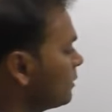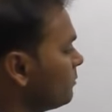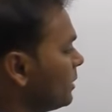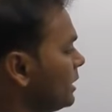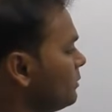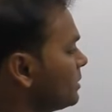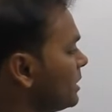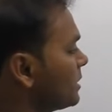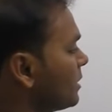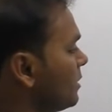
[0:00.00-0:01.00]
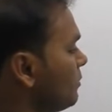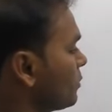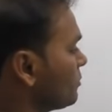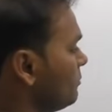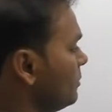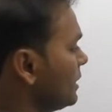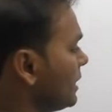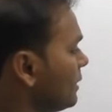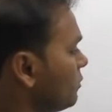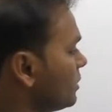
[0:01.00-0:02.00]
ka value change karna possible. We
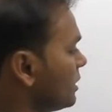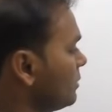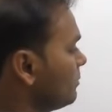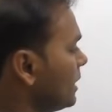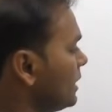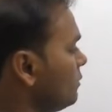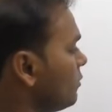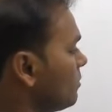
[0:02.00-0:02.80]
cannot change value